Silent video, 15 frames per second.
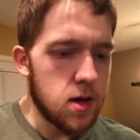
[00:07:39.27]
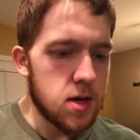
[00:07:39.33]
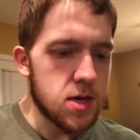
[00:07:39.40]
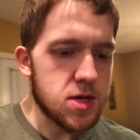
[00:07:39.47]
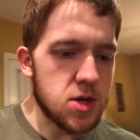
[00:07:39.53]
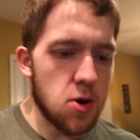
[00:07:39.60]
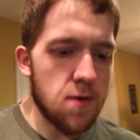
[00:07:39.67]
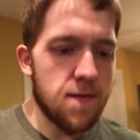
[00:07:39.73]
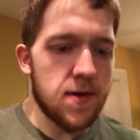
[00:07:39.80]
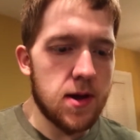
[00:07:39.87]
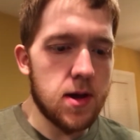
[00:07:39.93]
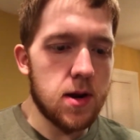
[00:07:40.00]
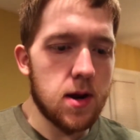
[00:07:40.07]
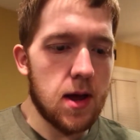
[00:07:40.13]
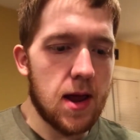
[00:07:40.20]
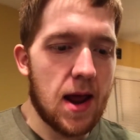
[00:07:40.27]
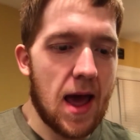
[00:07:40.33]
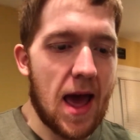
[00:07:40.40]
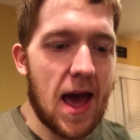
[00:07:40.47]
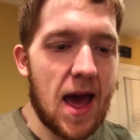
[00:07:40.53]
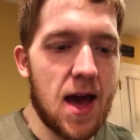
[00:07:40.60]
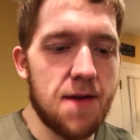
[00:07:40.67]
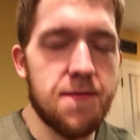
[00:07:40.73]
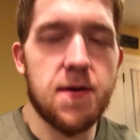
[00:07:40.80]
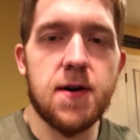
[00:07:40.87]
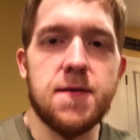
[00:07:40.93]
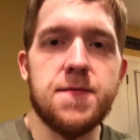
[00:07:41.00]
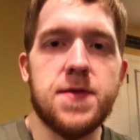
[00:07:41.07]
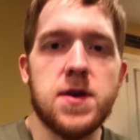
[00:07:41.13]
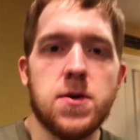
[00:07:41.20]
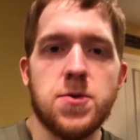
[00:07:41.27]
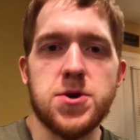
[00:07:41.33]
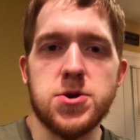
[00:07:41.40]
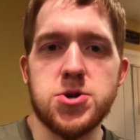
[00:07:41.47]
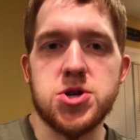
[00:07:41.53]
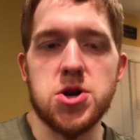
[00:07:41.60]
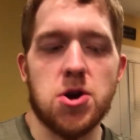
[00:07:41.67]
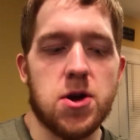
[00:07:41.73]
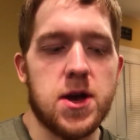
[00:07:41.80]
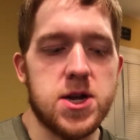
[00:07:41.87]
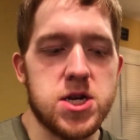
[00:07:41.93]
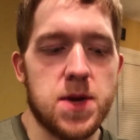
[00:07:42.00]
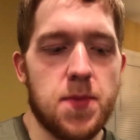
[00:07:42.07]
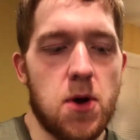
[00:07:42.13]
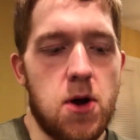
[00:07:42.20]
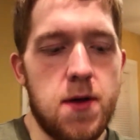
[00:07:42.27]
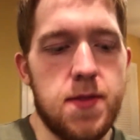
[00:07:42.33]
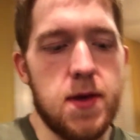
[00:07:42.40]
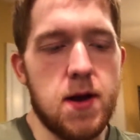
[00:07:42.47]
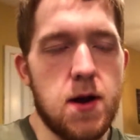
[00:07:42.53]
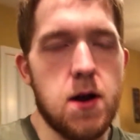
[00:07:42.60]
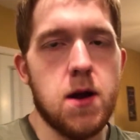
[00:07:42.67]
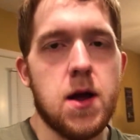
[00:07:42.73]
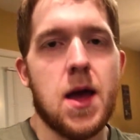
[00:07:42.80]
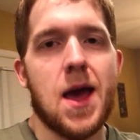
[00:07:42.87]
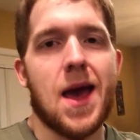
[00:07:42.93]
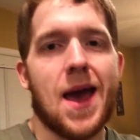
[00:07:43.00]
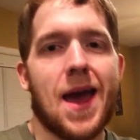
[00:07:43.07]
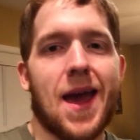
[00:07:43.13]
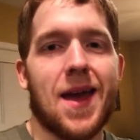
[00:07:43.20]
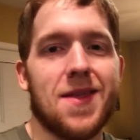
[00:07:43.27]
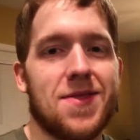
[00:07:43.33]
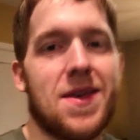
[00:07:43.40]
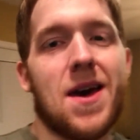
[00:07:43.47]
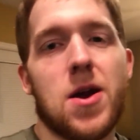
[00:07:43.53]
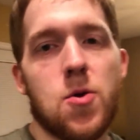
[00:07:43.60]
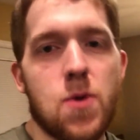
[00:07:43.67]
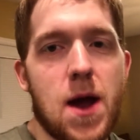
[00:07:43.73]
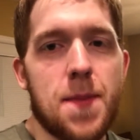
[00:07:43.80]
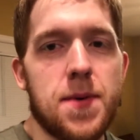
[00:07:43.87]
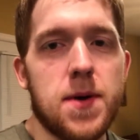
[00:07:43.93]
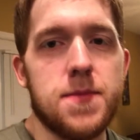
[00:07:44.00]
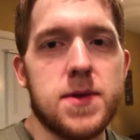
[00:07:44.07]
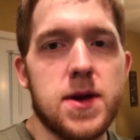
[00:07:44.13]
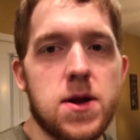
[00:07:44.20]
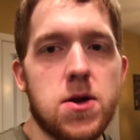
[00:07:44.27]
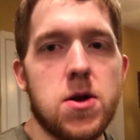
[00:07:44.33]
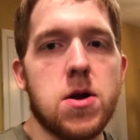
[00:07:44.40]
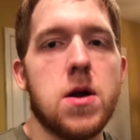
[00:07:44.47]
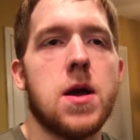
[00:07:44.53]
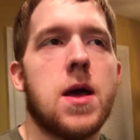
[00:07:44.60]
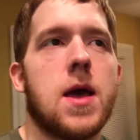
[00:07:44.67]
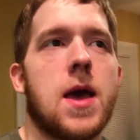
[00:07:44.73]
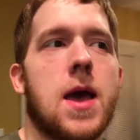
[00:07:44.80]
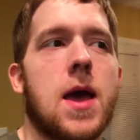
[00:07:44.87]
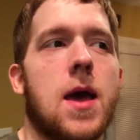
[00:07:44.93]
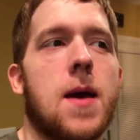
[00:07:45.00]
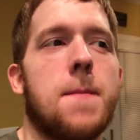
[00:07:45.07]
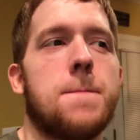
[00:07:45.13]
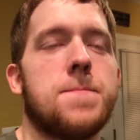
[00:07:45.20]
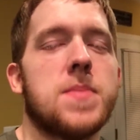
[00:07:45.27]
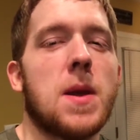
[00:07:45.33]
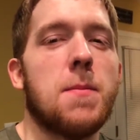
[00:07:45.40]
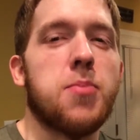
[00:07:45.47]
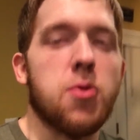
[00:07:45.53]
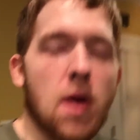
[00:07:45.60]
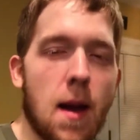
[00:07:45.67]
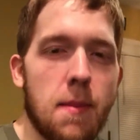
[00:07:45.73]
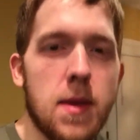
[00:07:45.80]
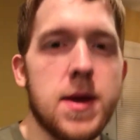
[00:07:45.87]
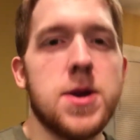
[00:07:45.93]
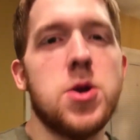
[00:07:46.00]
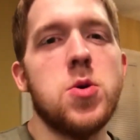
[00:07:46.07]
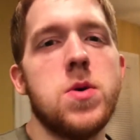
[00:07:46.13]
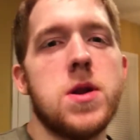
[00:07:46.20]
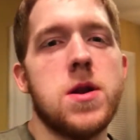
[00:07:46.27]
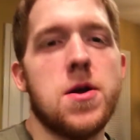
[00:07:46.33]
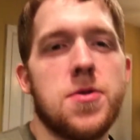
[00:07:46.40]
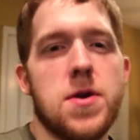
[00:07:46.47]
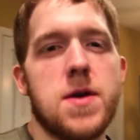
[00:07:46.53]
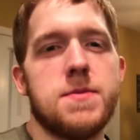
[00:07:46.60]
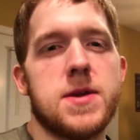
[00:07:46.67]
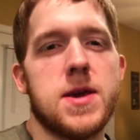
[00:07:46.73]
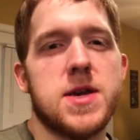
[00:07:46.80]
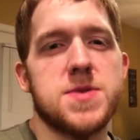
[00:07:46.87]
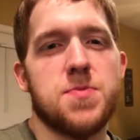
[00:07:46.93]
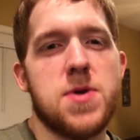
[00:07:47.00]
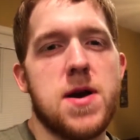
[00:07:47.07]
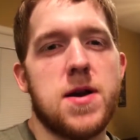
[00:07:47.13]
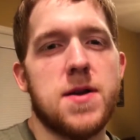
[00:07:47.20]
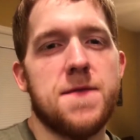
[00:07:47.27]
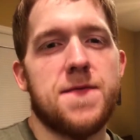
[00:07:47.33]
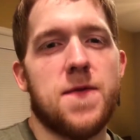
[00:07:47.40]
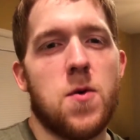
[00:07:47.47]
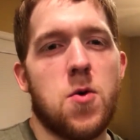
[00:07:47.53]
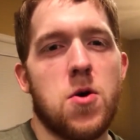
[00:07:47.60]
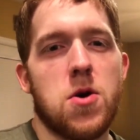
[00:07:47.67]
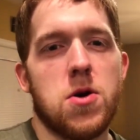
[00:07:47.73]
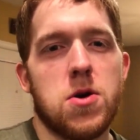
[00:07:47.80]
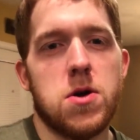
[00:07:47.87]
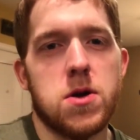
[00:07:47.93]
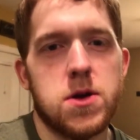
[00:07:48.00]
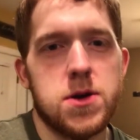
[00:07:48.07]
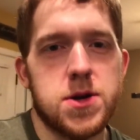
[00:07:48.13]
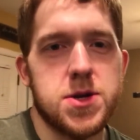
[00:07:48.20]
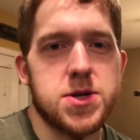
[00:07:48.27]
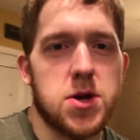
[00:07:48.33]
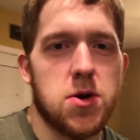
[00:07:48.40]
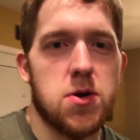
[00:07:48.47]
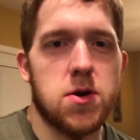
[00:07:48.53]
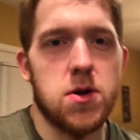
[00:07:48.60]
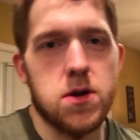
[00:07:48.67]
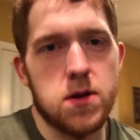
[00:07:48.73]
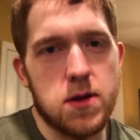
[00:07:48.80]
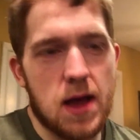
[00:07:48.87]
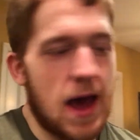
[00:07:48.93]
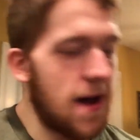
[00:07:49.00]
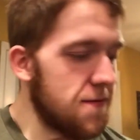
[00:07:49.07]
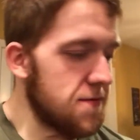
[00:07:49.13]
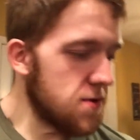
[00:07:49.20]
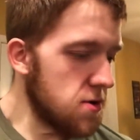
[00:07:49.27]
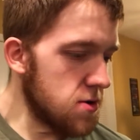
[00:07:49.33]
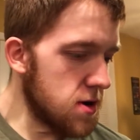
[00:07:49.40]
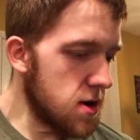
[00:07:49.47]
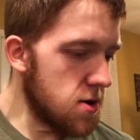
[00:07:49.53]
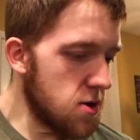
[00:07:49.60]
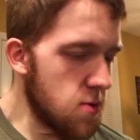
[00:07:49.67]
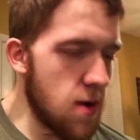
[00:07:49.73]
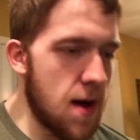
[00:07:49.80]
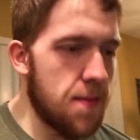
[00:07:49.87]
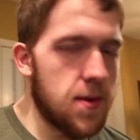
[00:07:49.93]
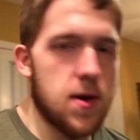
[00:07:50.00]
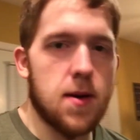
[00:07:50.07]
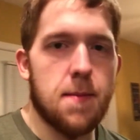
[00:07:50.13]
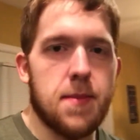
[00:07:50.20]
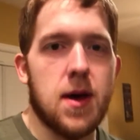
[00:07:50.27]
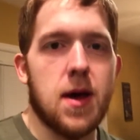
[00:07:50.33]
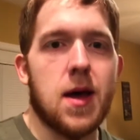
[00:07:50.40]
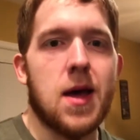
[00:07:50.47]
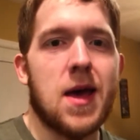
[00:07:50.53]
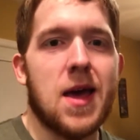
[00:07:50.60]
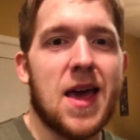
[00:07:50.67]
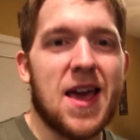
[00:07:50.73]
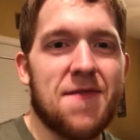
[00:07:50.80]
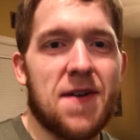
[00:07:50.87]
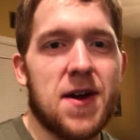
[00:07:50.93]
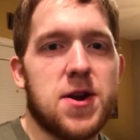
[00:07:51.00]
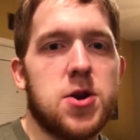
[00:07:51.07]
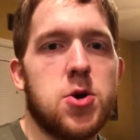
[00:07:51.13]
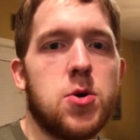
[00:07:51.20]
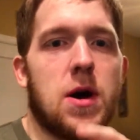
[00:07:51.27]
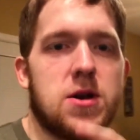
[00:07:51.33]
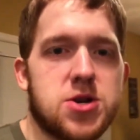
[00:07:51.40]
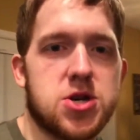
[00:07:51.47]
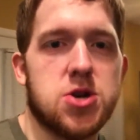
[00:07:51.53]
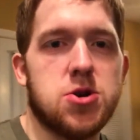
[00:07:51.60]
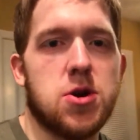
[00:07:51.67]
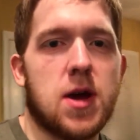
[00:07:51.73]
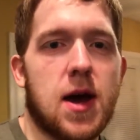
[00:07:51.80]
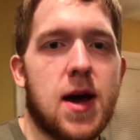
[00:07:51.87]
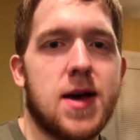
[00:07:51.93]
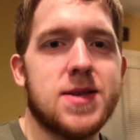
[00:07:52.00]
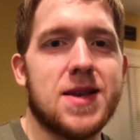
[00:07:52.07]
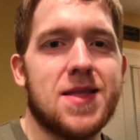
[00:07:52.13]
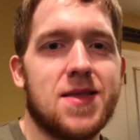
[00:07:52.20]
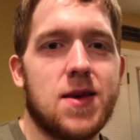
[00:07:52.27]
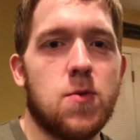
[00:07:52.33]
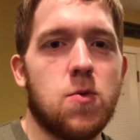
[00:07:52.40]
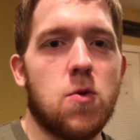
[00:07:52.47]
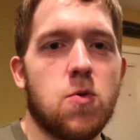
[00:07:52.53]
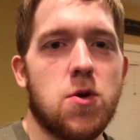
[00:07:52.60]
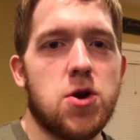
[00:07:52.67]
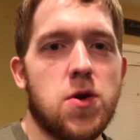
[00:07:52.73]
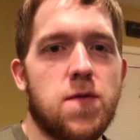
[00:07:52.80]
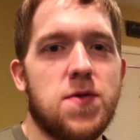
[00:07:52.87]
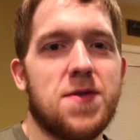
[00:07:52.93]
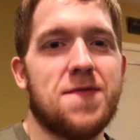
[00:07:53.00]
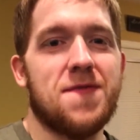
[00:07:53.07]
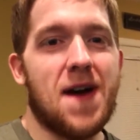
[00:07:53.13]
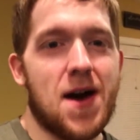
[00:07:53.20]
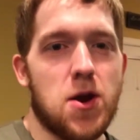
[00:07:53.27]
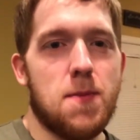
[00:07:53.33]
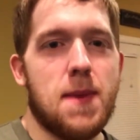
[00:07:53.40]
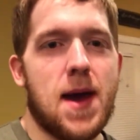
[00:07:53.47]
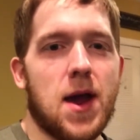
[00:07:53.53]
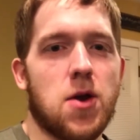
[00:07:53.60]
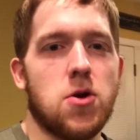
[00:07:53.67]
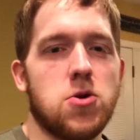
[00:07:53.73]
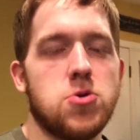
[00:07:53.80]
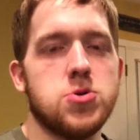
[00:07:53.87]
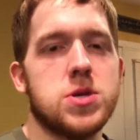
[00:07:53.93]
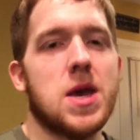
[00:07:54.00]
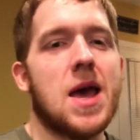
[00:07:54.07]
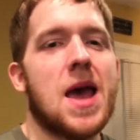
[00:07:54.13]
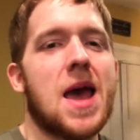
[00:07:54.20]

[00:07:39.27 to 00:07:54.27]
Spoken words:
serving and a half of the reduced sugar ketchup on there, and that'll wrap up dinner. Probably doing another Mts brownie for dessert after dinner to wrap it up, but if I do, I'll show you guys, and then we'll run over the final macros